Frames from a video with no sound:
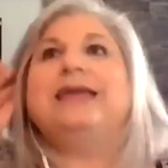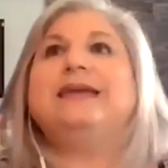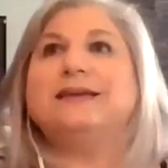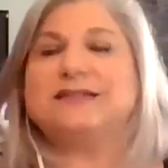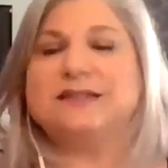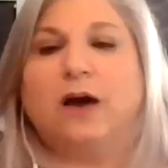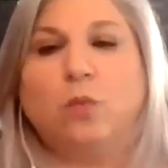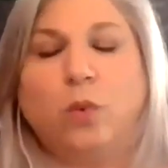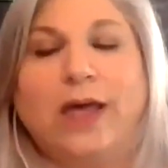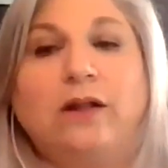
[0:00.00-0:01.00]
He is not
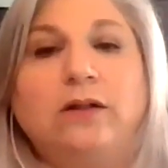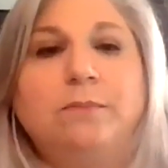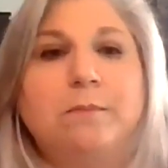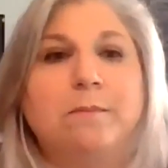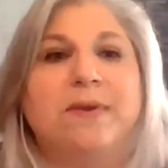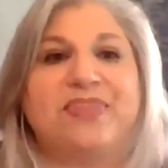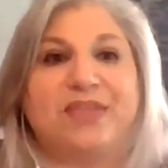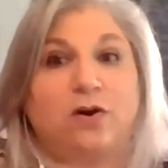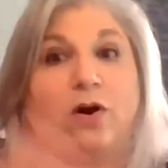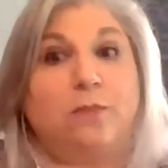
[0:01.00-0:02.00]
well, but
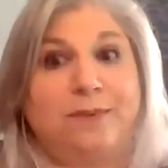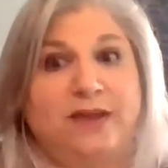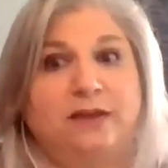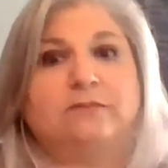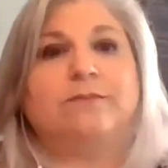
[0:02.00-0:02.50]
they're hoping